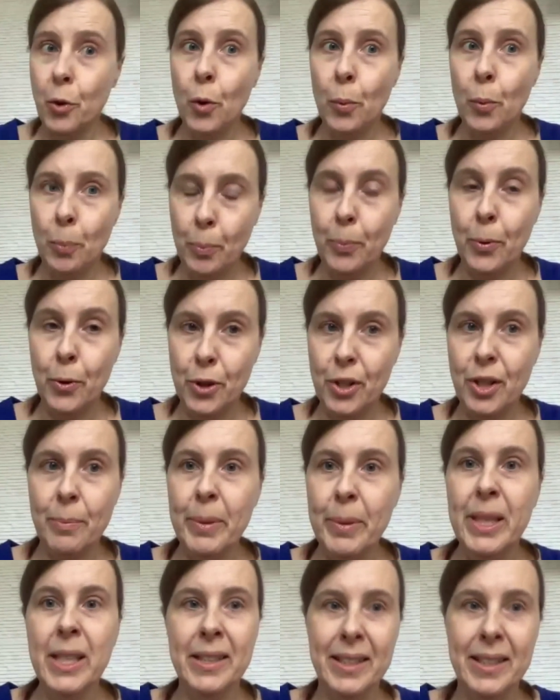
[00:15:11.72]
your
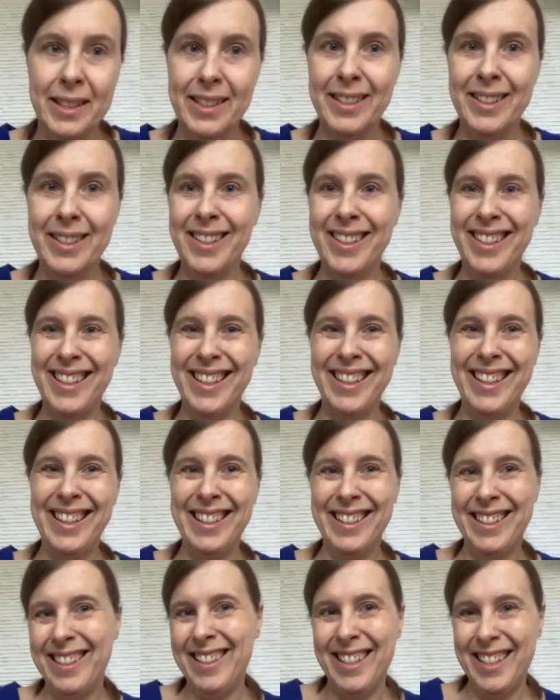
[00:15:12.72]
possibilities
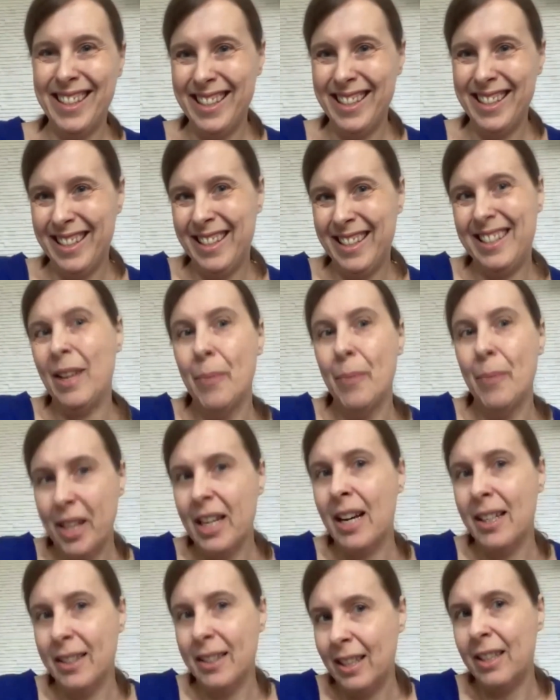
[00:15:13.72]
is
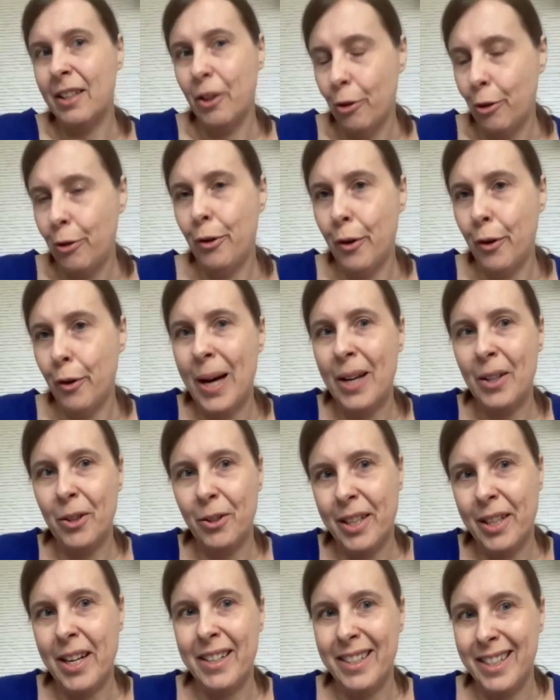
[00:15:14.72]
something I'd like to throw
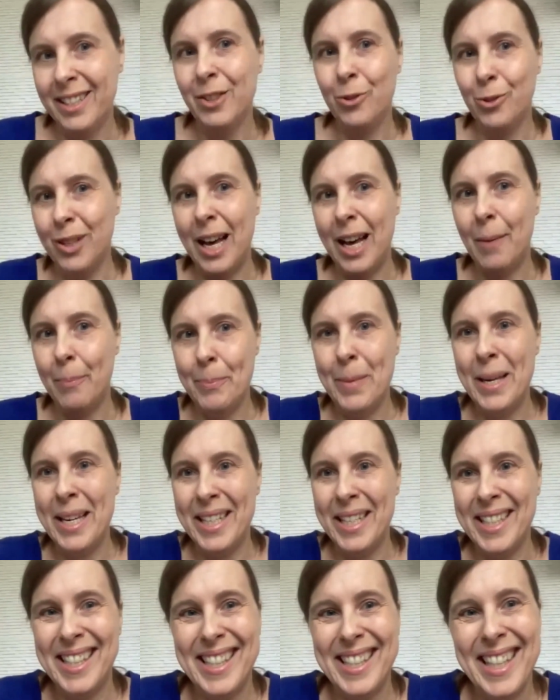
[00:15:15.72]
out there into that
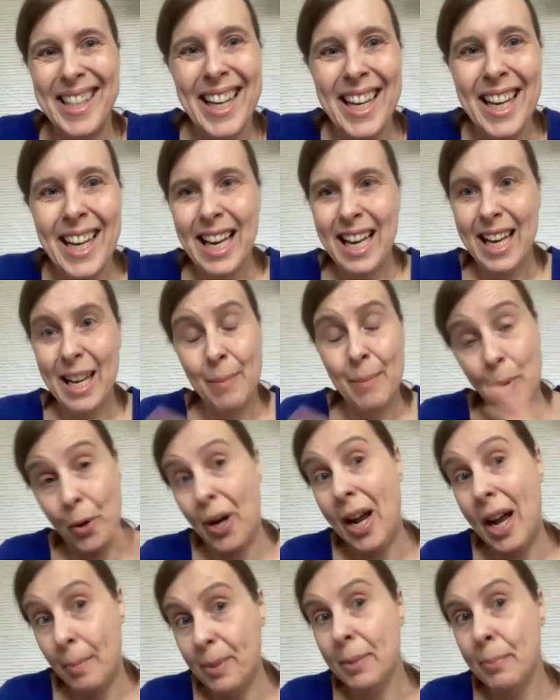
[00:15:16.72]
mix, and
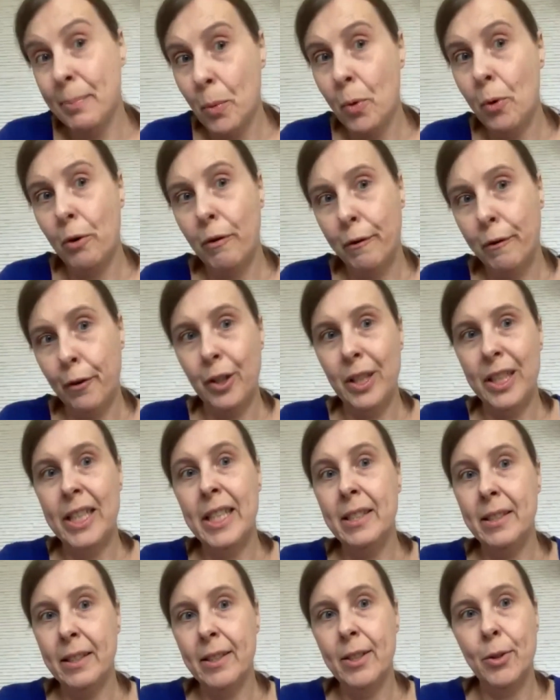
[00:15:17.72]
perhaps more for
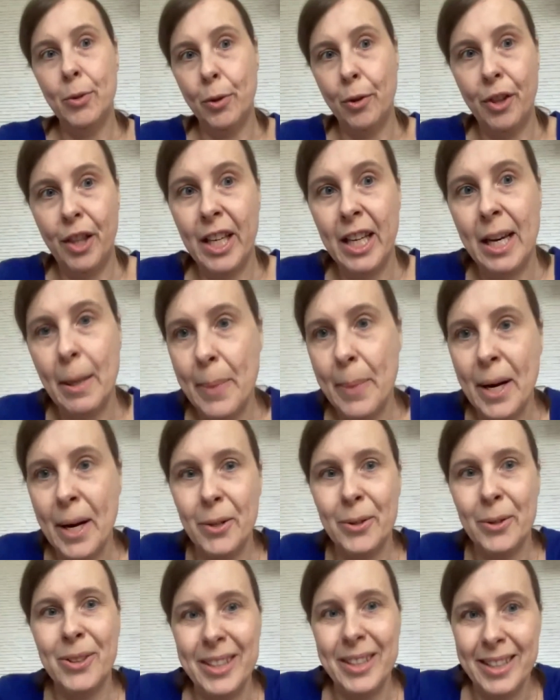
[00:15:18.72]
leaders to think
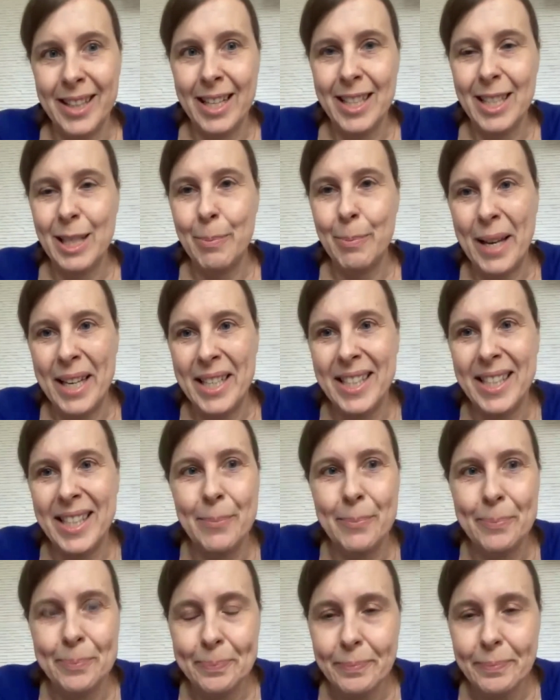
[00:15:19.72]
about in that
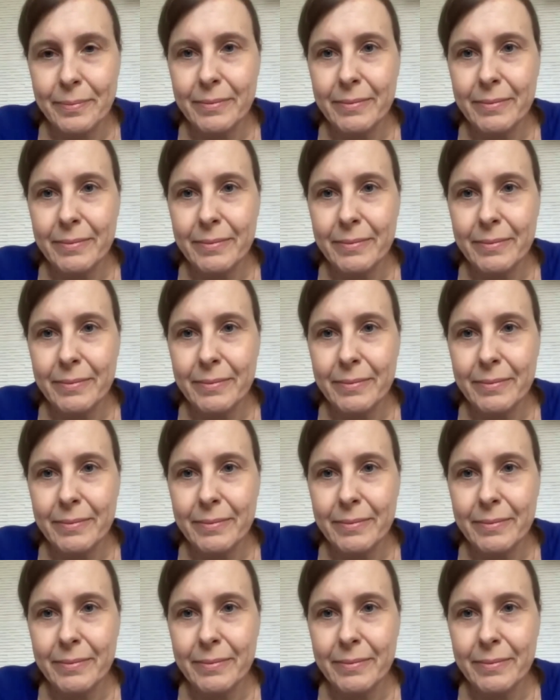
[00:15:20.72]
space.